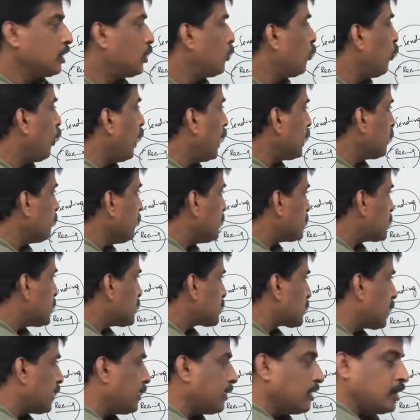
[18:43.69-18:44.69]
What
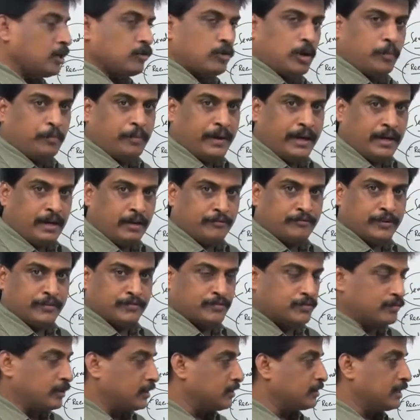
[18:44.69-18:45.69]
message currently opened?
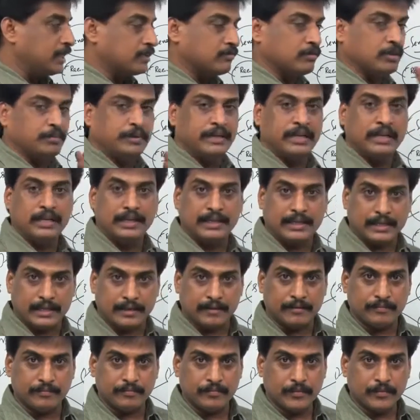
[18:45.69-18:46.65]
Fifth one, that will be deleted.